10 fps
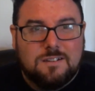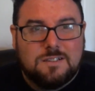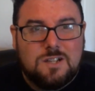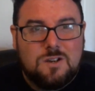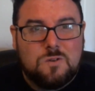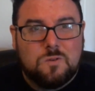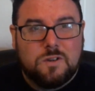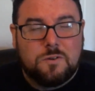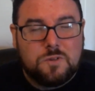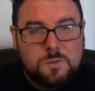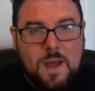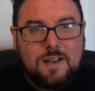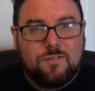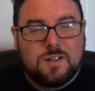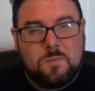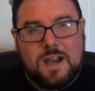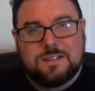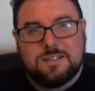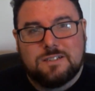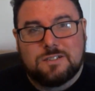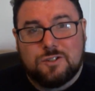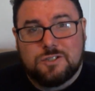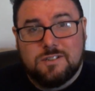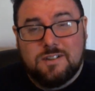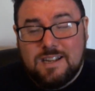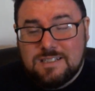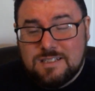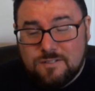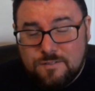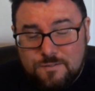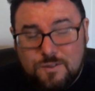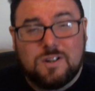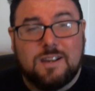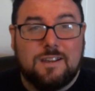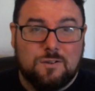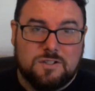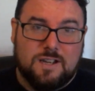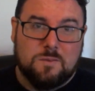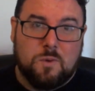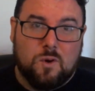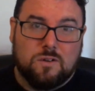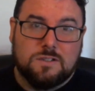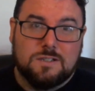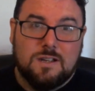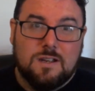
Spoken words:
So, respectful, compassionate discussion is fucking hugely important.